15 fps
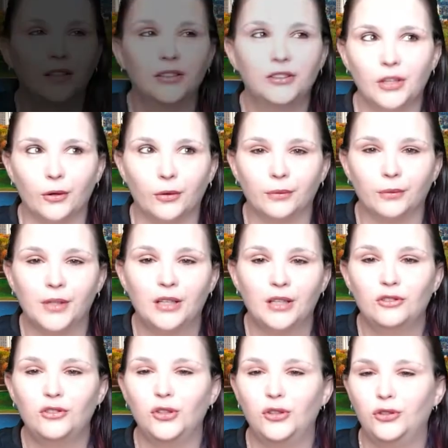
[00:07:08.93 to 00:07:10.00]
So,
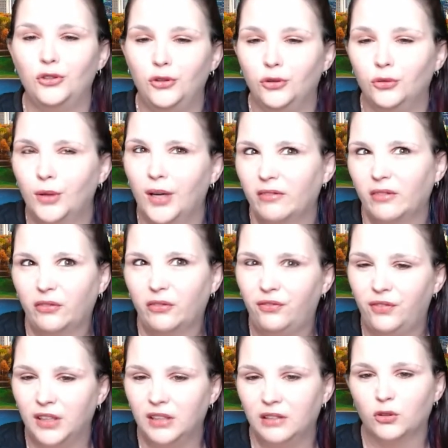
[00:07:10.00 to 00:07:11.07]
do you have
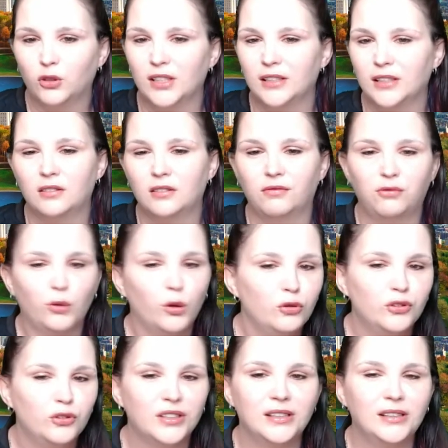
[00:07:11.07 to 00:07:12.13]
a favorite
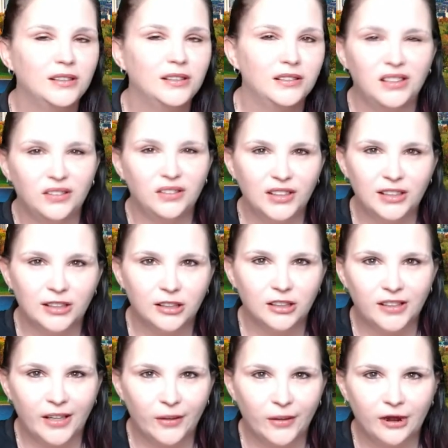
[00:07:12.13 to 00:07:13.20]
frozen TV
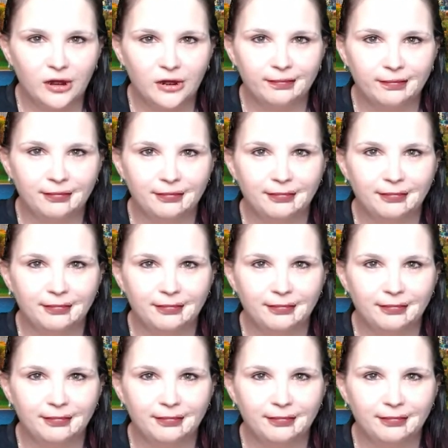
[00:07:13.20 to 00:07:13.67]
dinner out there